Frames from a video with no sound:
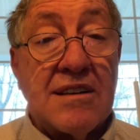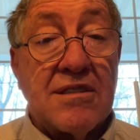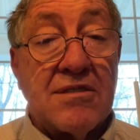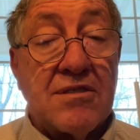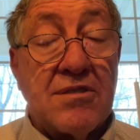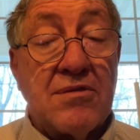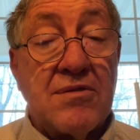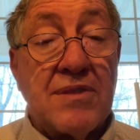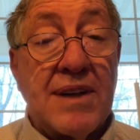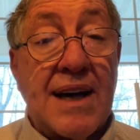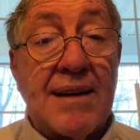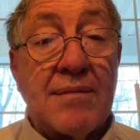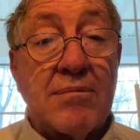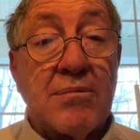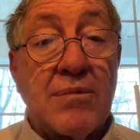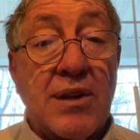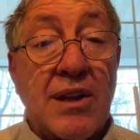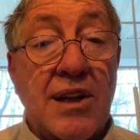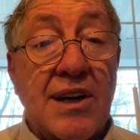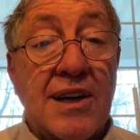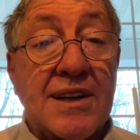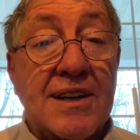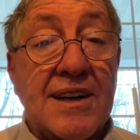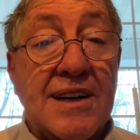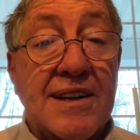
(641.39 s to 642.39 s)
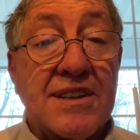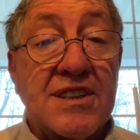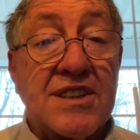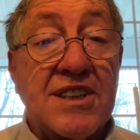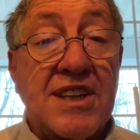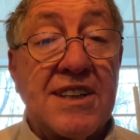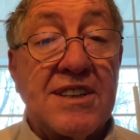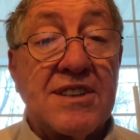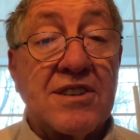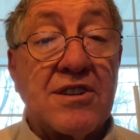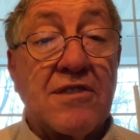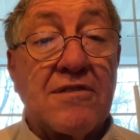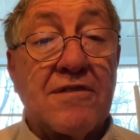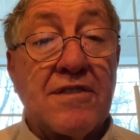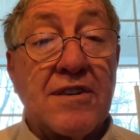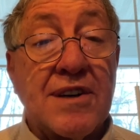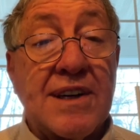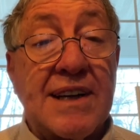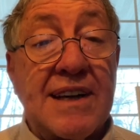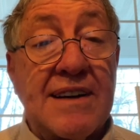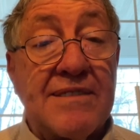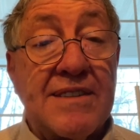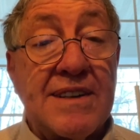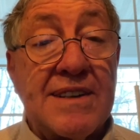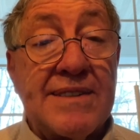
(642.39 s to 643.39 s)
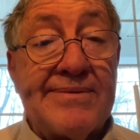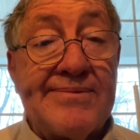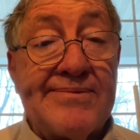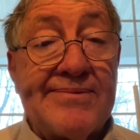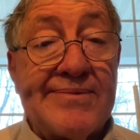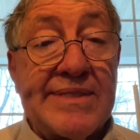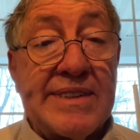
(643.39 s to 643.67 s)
Through that blood, our sins are forgiven,